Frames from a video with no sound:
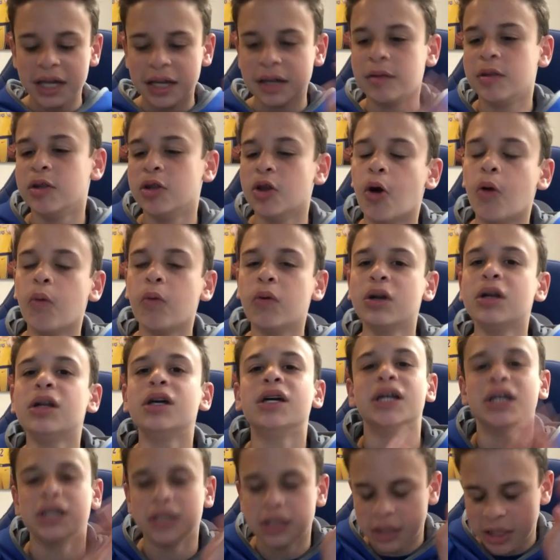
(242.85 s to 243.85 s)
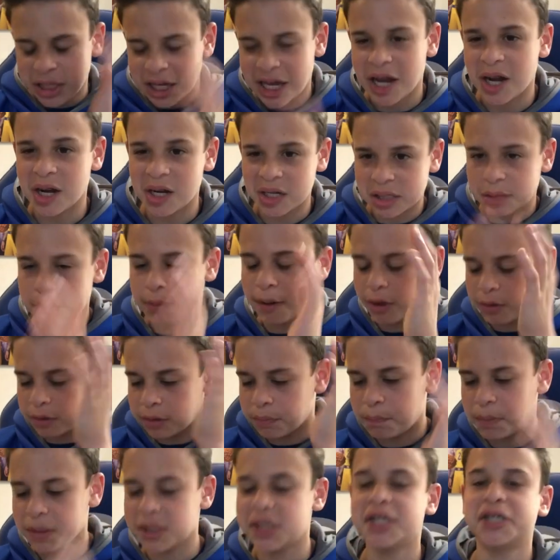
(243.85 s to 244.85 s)
No one cares
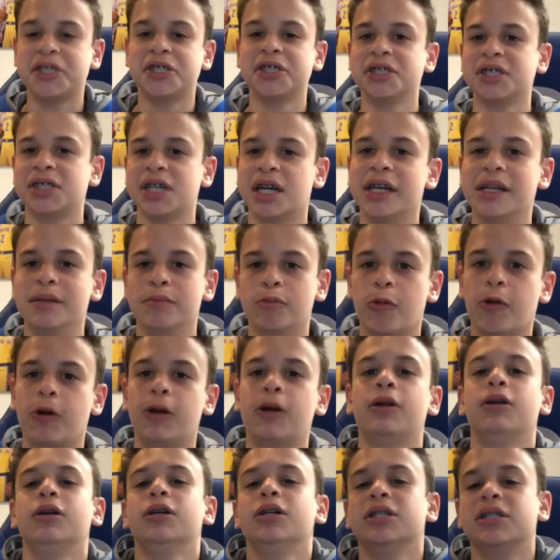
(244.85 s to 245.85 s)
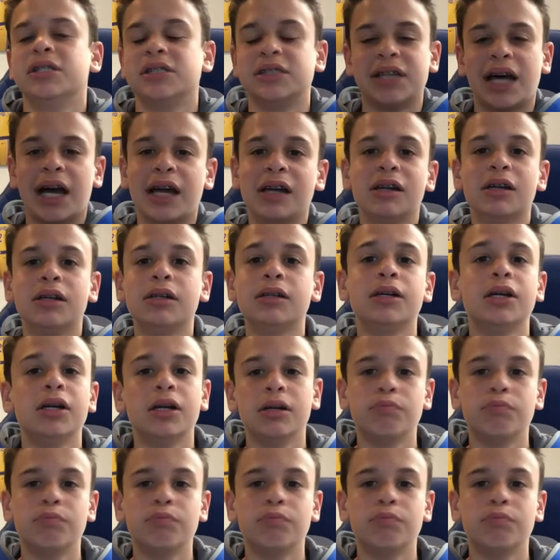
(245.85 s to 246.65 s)
about positions anymore. Zion